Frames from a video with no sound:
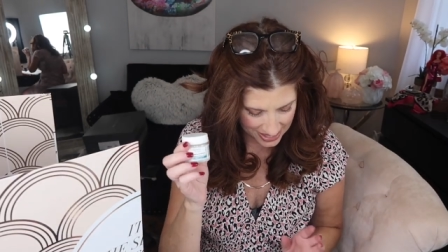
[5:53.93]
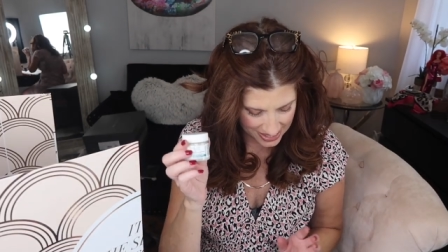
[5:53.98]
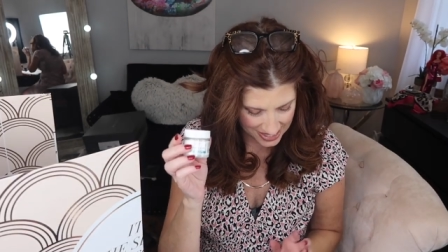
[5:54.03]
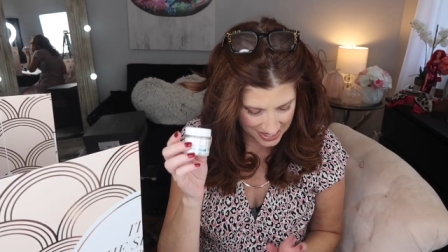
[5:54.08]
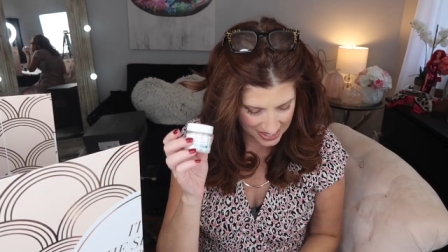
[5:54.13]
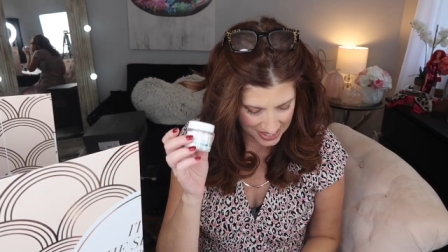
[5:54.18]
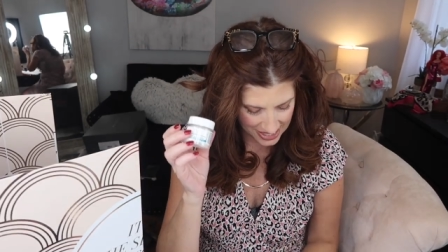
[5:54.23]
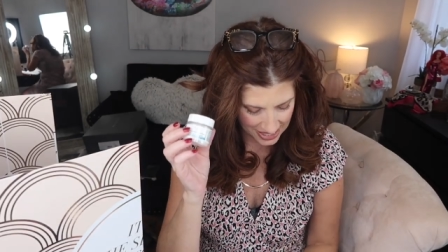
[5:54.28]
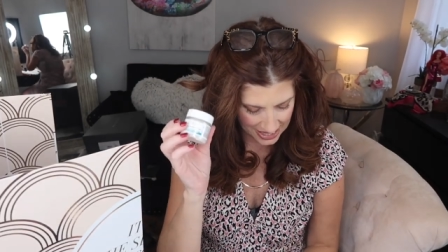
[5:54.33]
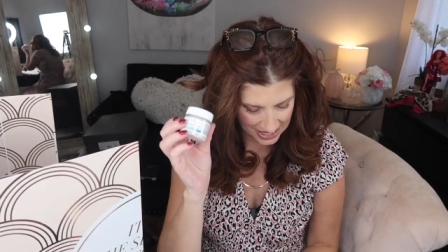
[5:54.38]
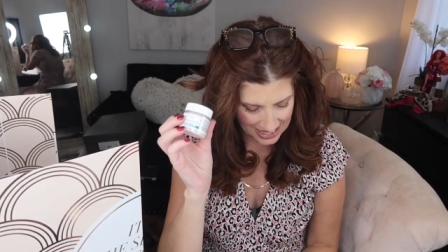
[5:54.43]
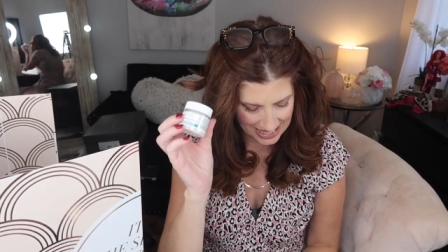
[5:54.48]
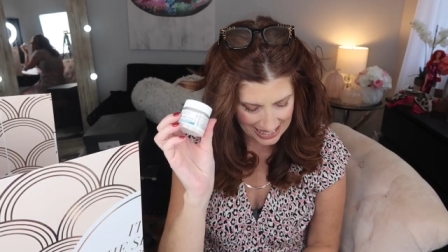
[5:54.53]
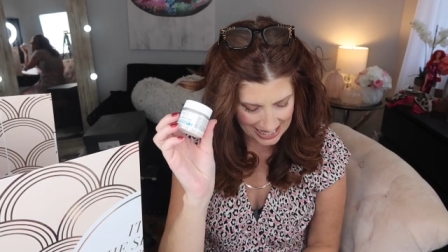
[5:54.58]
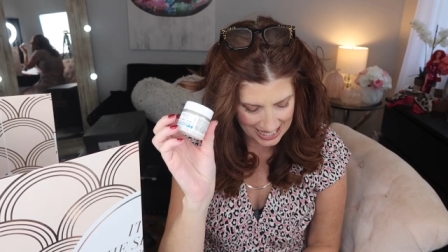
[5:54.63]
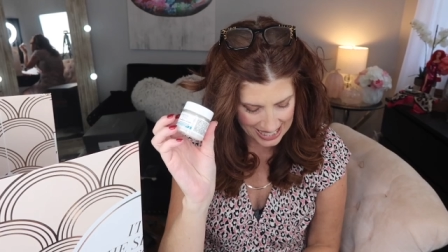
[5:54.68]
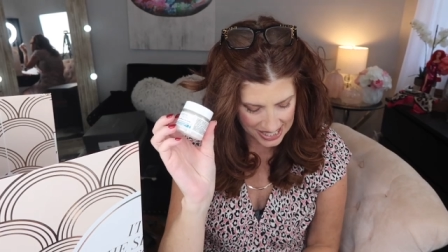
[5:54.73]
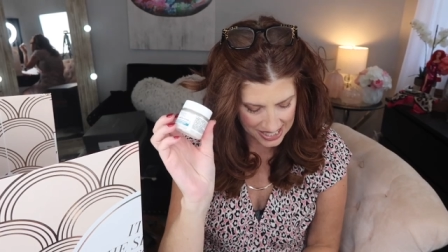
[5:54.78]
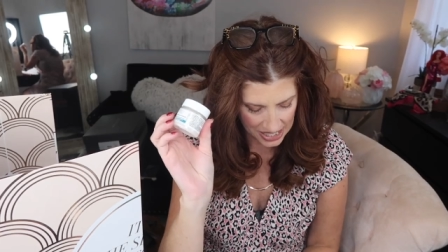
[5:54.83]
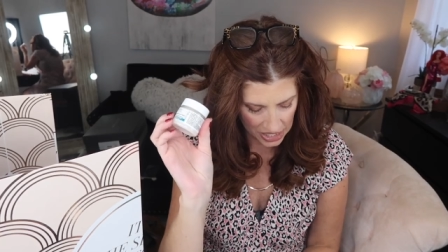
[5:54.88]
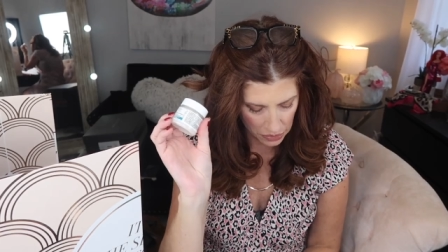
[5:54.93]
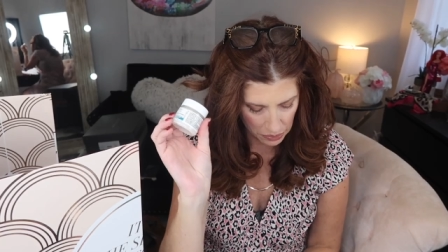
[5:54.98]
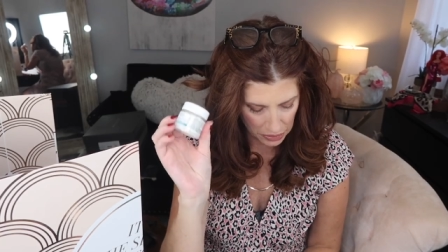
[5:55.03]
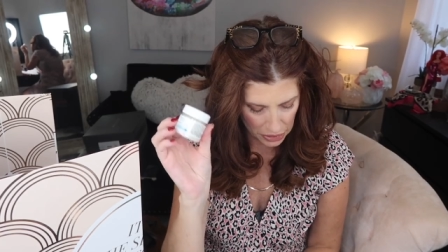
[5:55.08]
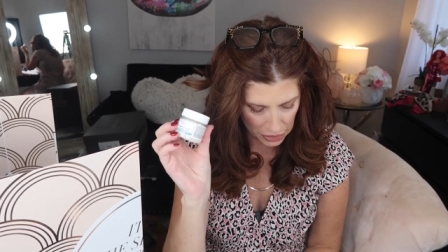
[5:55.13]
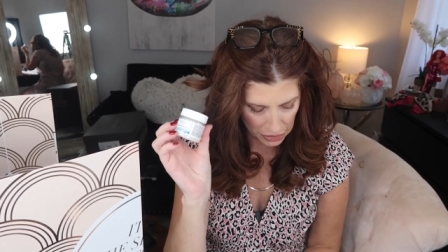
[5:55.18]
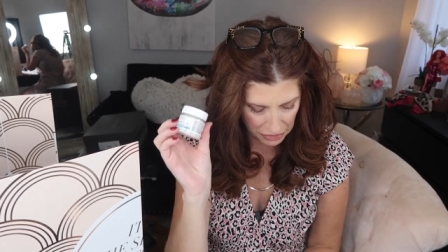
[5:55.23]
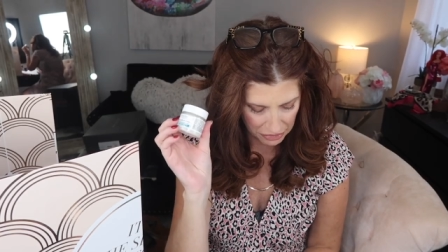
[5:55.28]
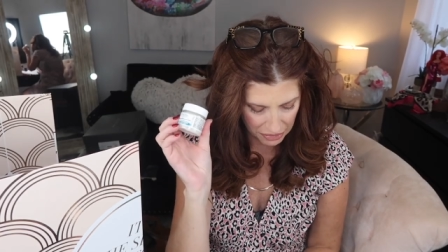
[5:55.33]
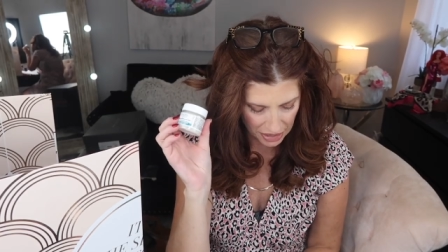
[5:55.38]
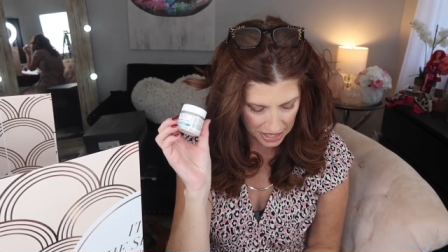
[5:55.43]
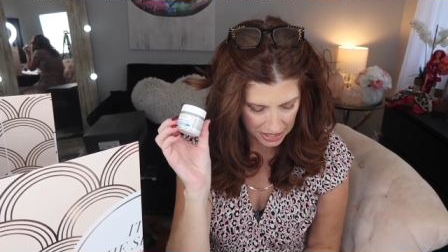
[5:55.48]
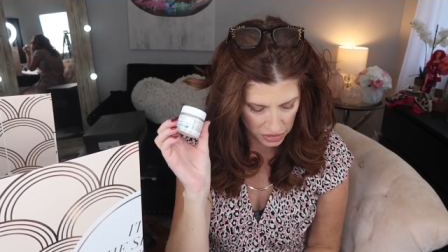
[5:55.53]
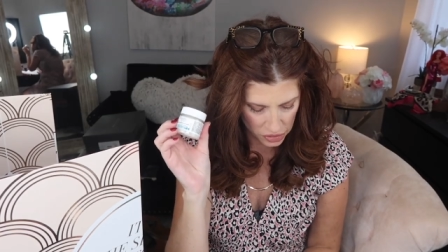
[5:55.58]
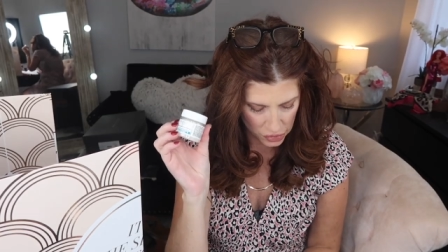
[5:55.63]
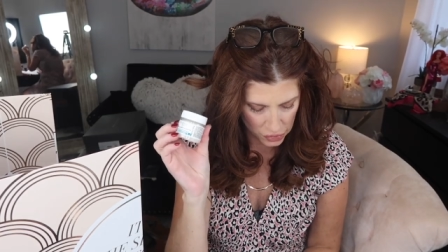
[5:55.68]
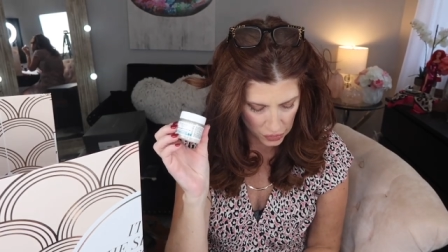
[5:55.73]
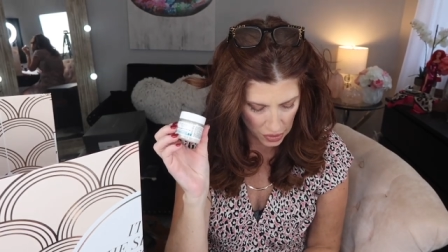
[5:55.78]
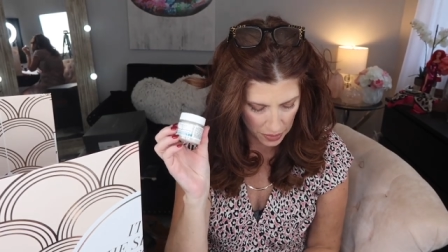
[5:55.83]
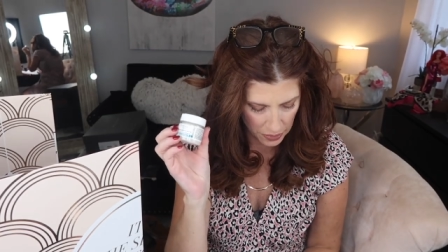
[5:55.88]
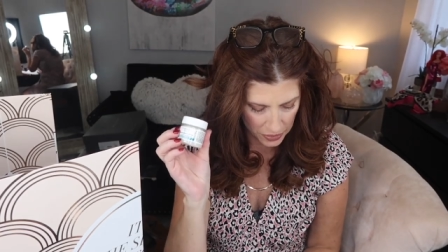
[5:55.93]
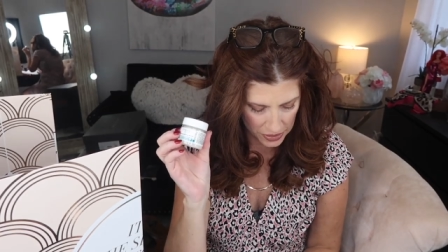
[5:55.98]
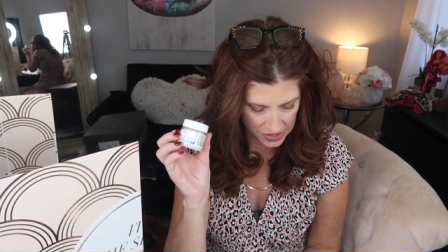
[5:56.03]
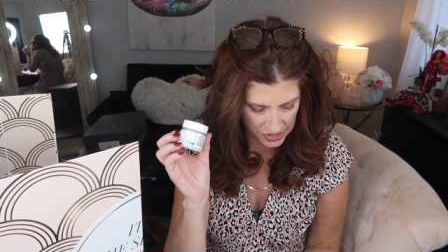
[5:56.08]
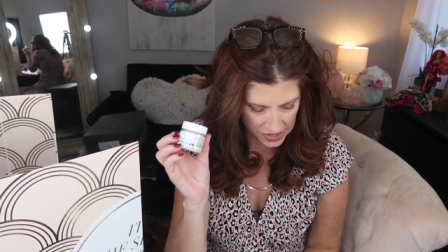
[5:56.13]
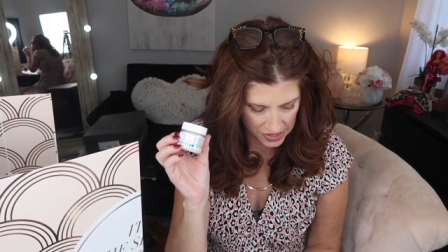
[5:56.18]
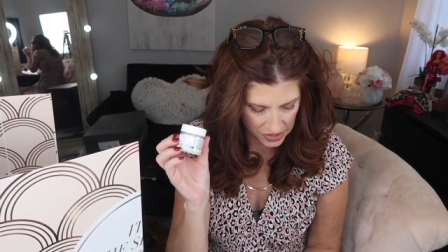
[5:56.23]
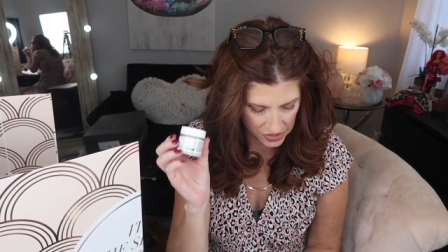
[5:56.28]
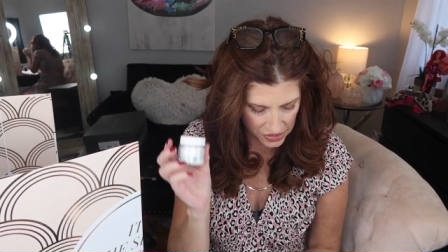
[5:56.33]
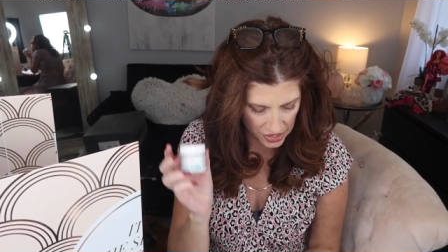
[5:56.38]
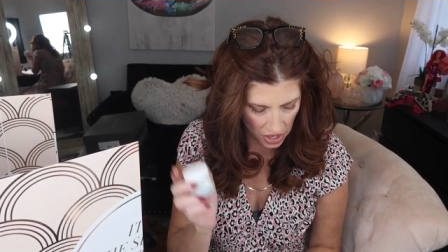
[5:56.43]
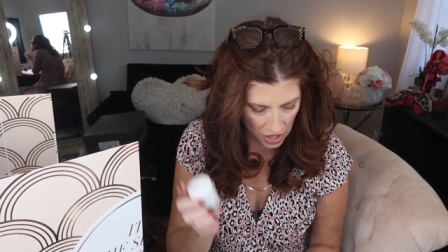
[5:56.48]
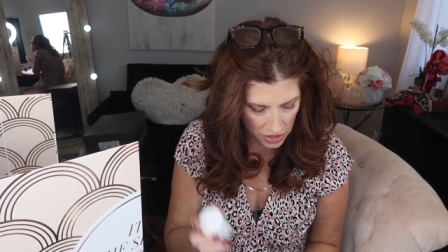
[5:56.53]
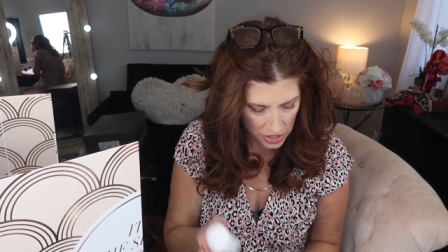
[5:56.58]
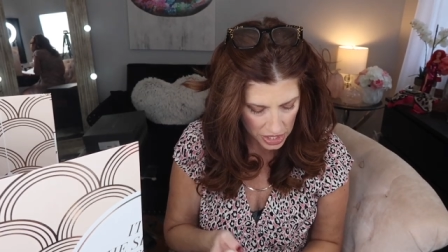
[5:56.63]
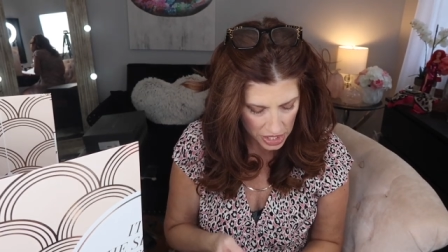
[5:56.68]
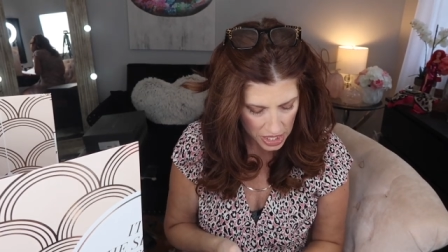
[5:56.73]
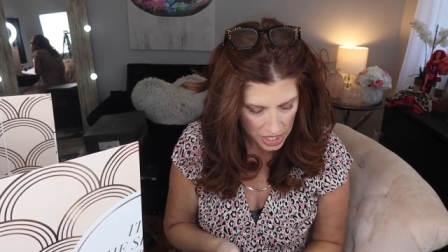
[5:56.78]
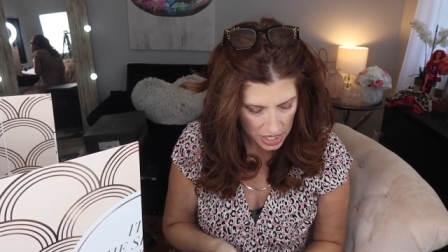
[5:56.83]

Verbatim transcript: This is a cleansing, purifying scrub with sea salt.